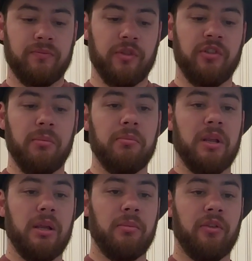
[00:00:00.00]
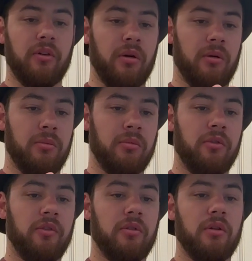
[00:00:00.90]
Jim Beam is
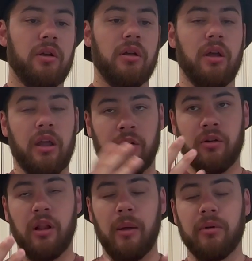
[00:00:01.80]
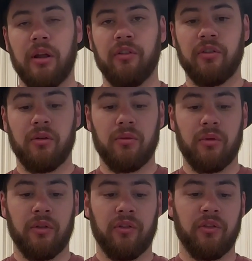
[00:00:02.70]
owned in collaboration
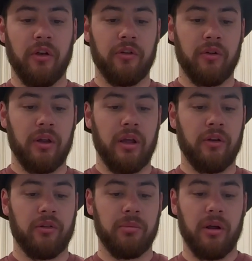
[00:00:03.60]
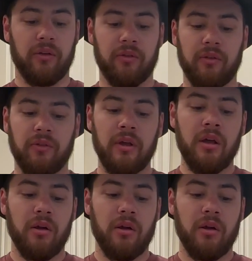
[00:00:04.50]
with Sundari Enterprises,